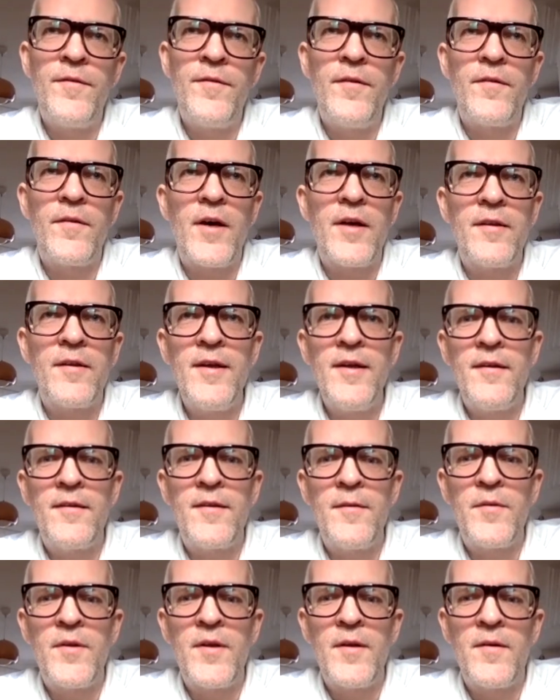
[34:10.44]
I think
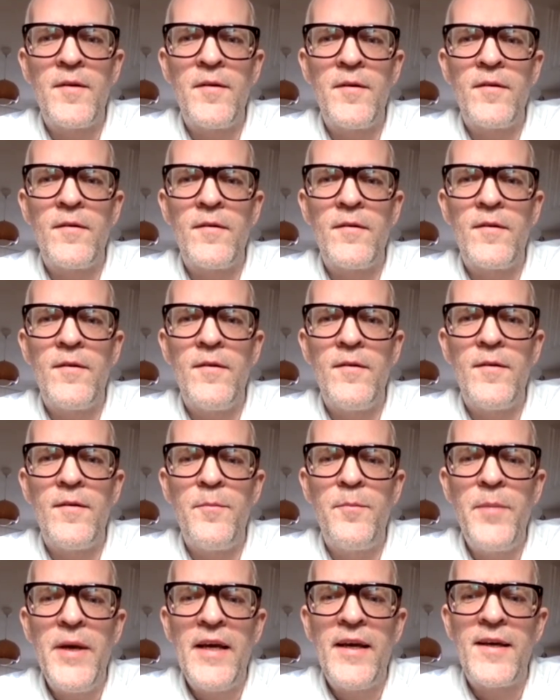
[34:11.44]
the
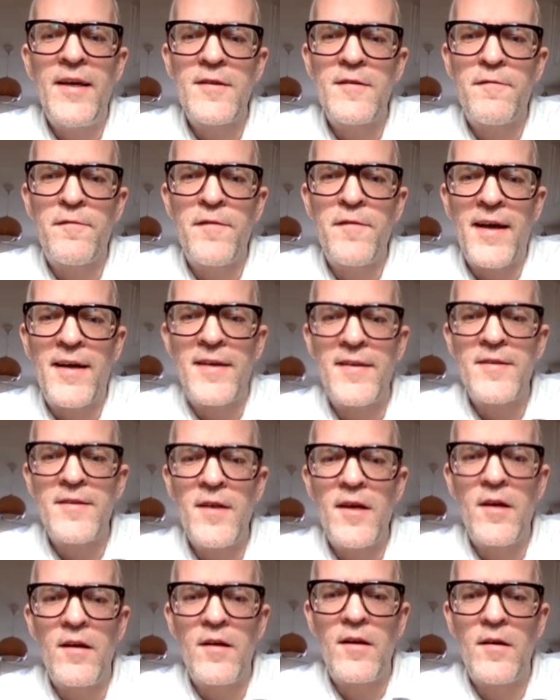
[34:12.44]
biggest
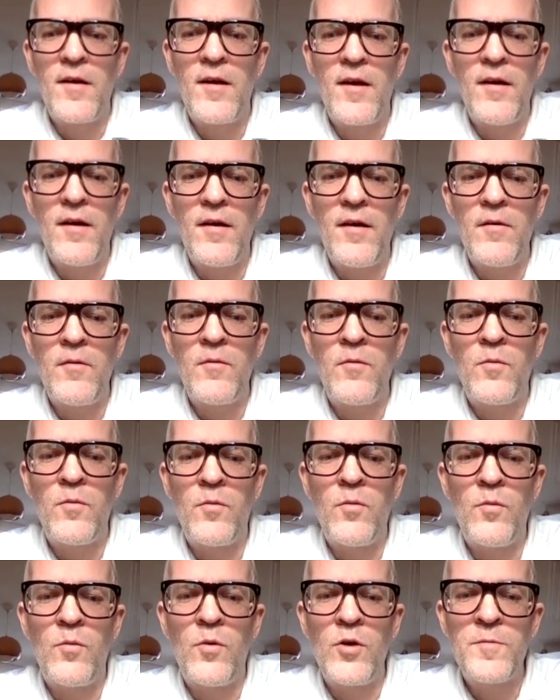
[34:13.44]
factor
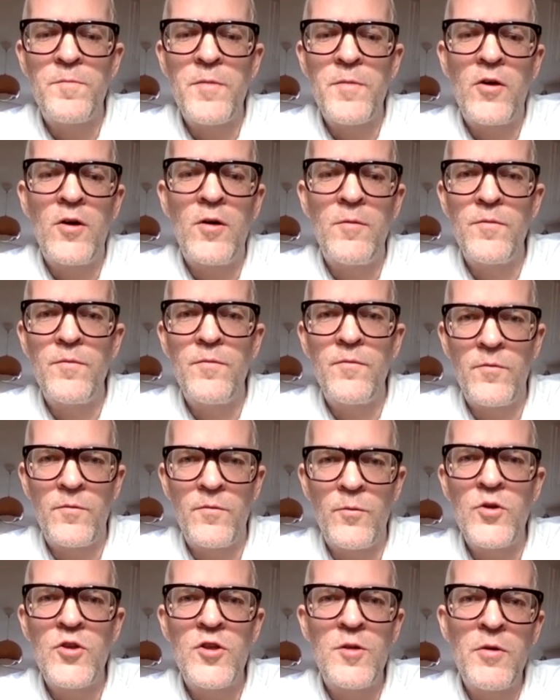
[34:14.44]
was
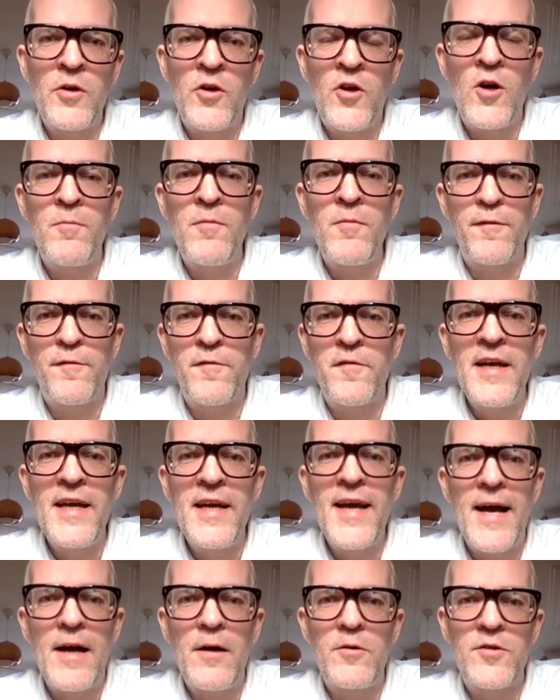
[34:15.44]
to become a free
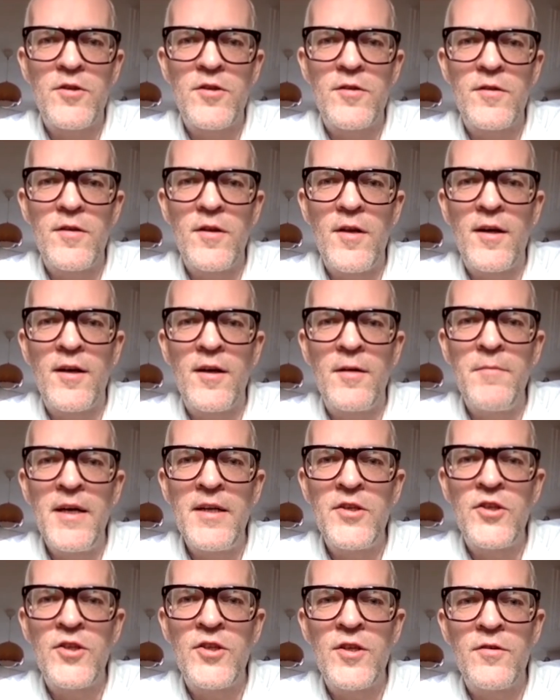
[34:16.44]
house, like I
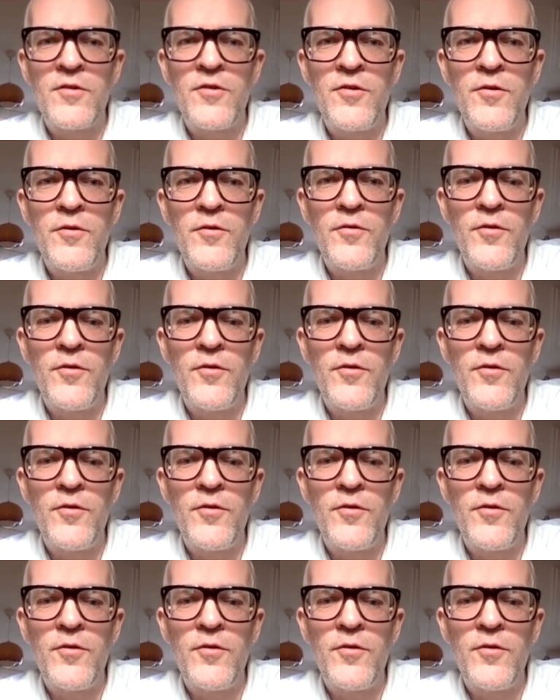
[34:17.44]
mentioned, to